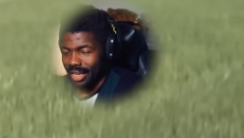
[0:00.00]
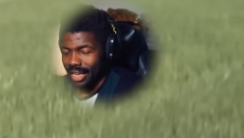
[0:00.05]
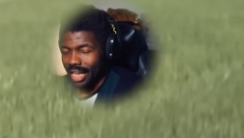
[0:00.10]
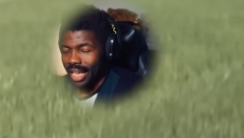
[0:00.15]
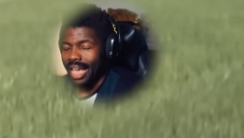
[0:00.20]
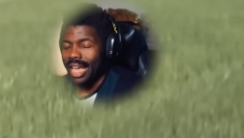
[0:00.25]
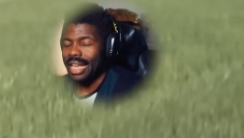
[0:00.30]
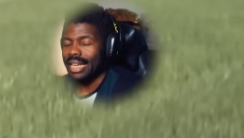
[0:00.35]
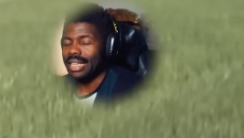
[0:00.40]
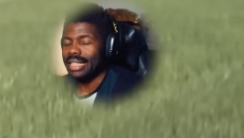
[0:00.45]

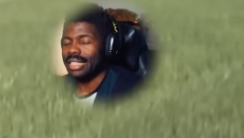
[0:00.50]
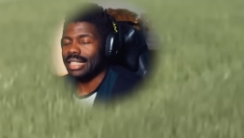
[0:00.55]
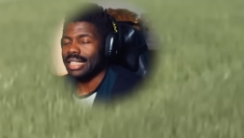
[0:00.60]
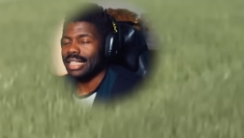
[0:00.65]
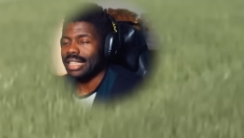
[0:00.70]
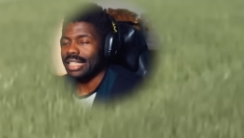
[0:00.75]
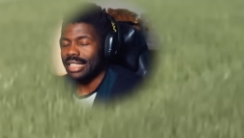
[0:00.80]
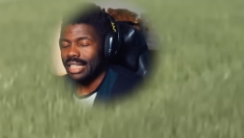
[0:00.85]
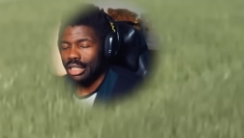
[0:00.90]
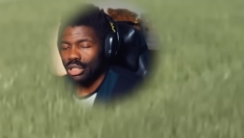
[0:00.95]
It is
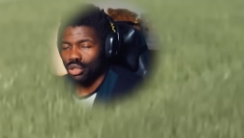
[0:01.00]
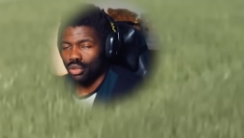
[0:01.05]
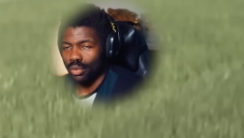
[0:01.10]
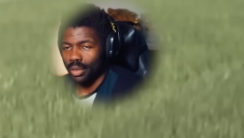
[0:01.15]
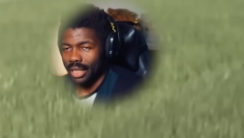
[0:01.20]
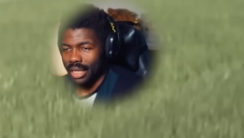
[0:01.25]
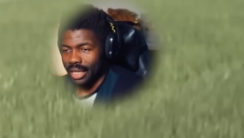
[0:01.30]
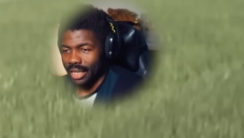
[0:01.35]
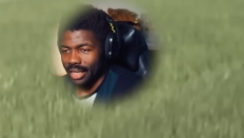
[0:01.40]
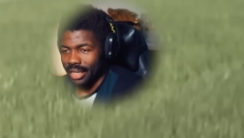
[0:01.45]

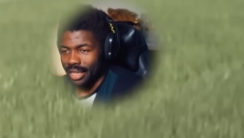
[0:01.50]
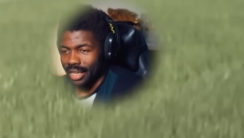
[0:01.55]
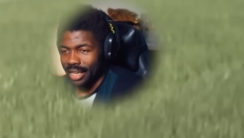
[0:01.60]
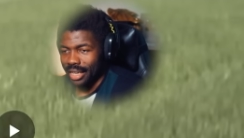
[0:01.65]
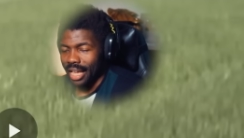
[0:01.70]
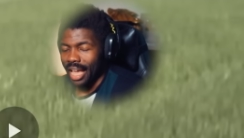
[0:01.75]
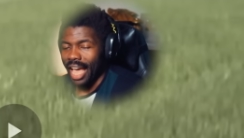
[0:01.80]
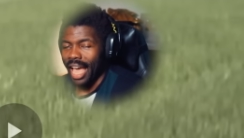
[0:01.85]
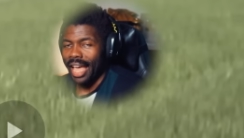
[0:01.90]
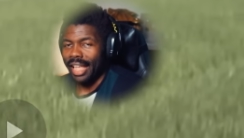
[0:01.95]
literally
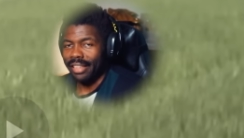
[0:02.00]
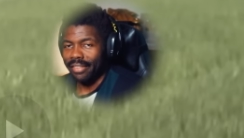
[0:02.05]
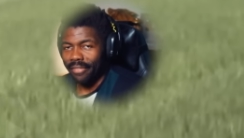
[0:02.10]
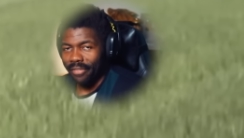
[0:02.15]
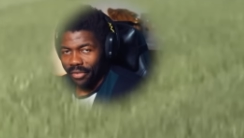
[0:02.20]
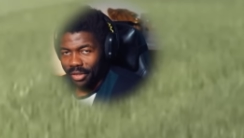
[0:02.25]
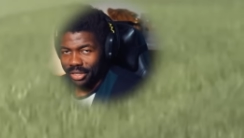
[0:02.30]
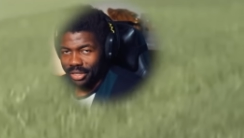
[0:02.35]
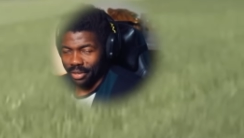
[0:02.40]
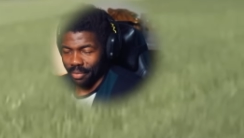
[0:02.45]

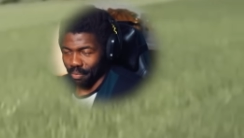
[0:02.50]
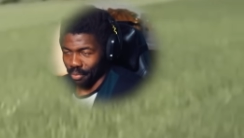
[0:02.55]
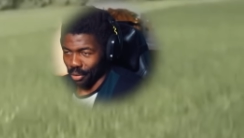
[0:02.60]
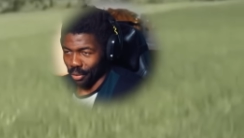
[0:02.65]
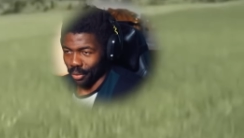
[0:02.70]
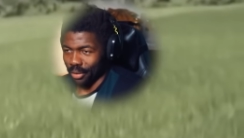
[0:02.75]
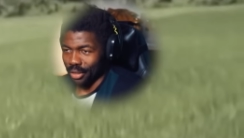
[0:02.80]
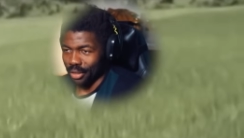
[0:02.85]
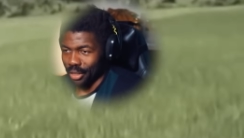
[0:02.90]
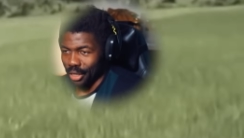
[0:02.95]

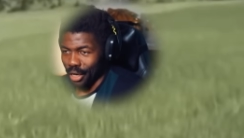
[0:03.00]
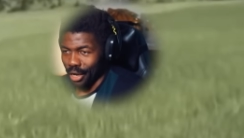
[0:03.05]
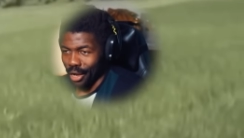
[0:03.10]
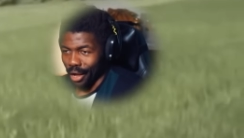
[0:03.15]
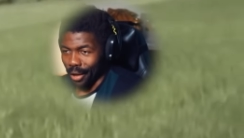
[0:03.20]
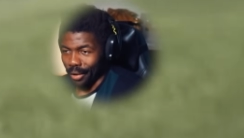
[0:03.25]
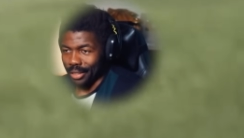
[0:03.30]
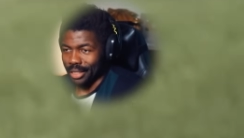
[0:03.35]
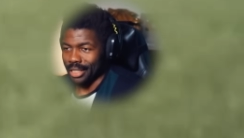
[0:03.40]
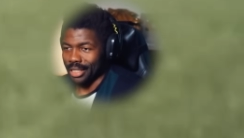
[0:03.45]
invisible
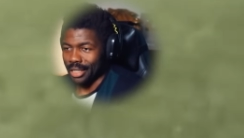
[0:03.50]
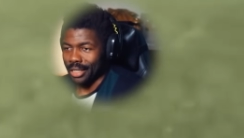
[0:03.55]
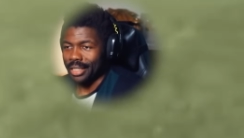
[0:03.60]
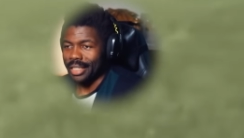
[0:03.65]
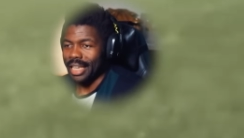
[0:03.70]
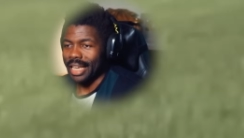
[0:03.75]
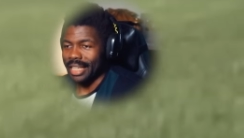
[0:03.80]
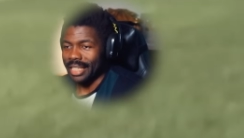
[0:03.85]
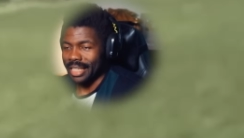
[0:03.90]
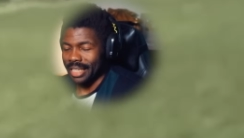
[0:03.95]

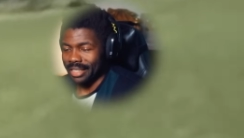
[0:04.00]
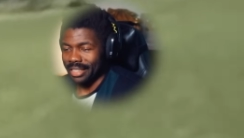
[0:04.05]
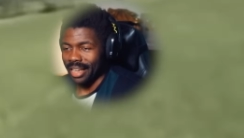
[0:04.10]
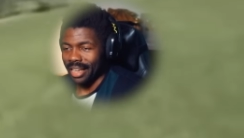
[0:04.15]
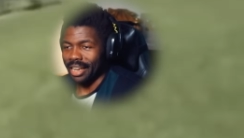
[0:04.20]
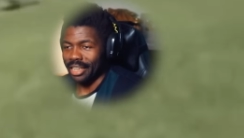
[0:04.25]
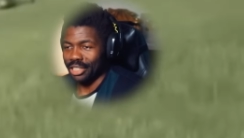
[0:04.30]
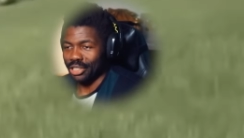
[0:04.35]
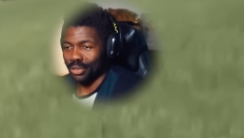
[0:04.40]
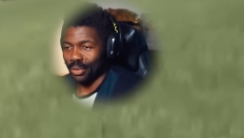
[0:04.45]
until it
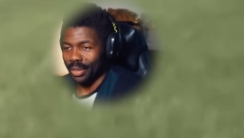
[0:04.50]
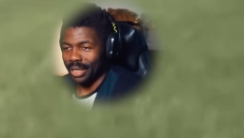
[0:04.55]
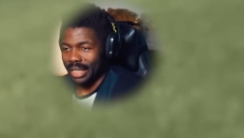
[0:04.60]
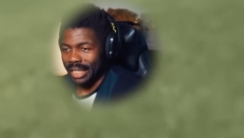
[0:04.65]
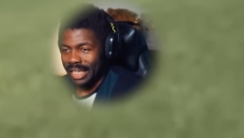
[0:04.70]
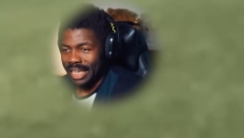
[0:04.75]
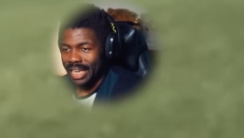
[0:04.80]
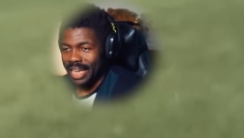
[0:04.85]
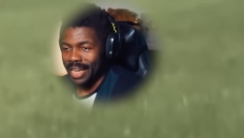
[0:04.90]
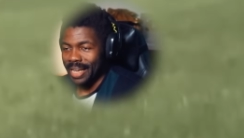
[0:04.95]
decides to
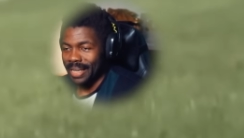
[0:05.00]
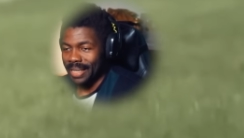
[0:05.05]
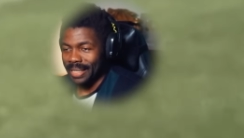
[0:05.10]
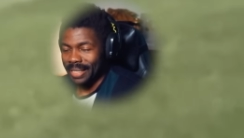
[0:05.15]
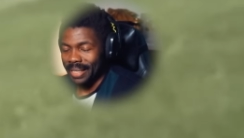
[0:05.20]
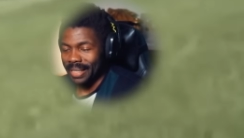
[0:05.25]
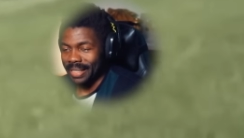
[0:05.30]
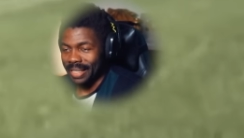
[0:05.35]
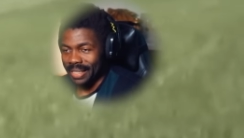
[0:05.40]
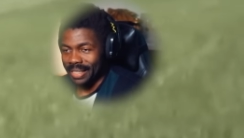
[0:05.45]
clear
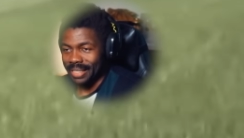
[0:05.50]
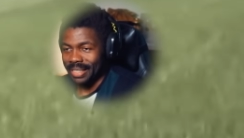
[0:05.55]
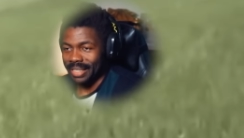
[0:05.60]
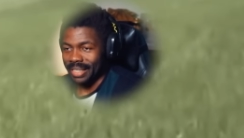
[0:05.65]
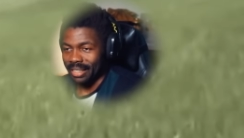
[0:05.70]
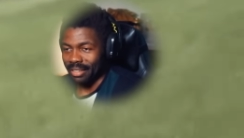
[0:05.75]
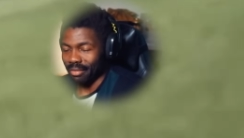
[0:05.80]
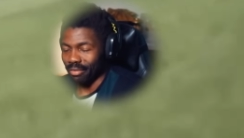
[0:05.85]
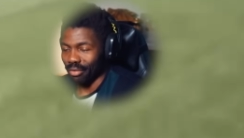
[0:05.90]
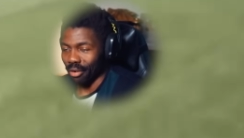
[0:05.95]
the
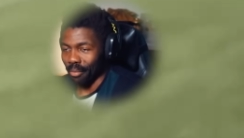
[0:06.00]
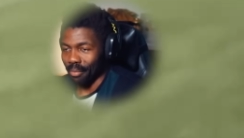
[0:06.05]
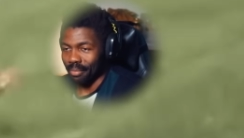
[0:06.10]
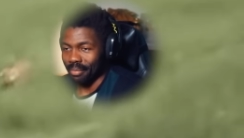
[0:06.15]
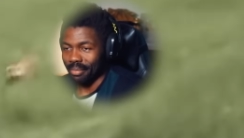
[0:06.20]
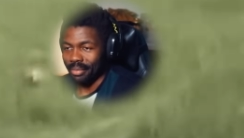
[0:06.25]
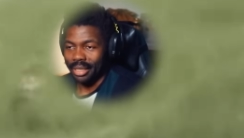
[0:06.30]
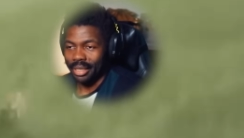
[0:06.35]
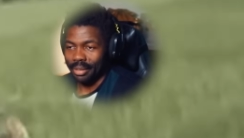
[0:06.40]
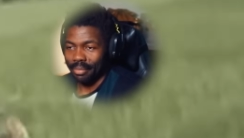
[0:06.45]
distance
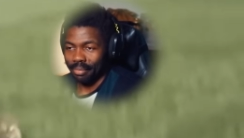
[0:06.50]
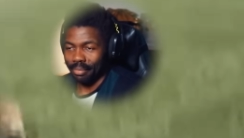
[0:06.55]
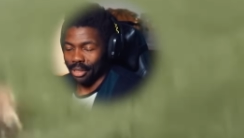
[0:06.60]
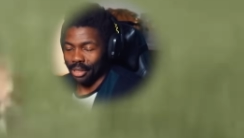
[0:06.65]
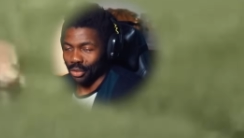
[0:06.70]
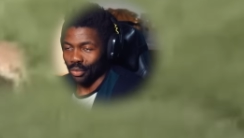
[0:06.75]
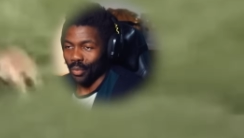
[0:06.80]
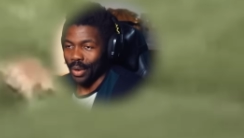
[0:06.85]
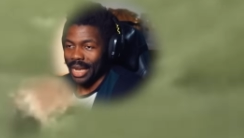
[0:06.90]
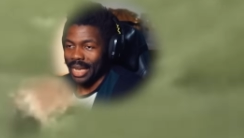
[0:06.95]
from
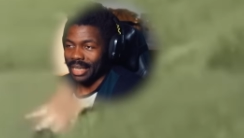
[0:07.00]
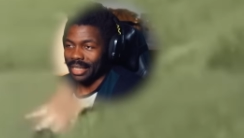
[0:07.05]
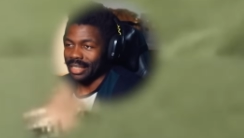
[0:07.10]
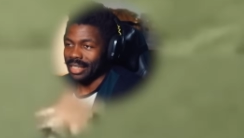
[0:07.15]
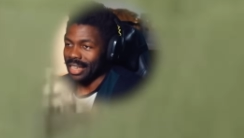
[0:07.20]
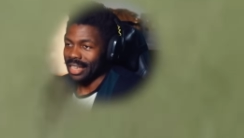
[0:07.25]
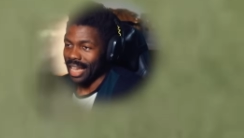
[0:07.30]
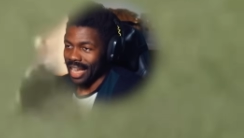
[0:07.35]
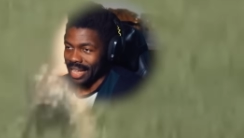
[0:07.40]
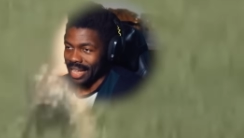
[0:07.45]

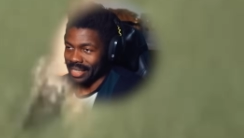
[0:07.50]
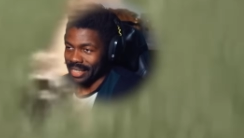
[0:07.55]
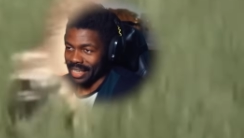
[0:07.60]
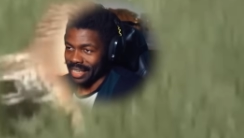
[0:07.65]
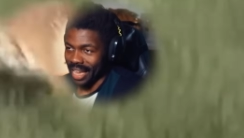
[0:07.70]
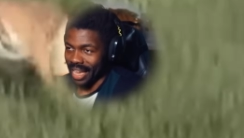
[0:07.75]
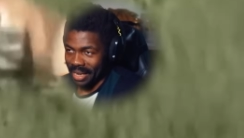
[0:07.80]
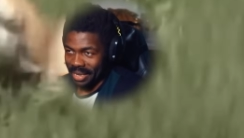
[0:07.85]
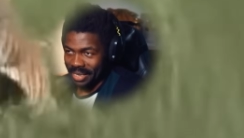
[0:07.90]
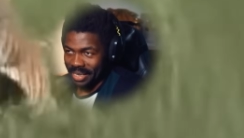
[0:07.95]
between
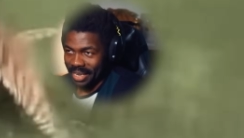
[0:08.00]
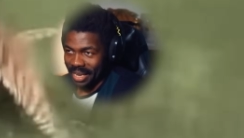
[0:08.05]
it and the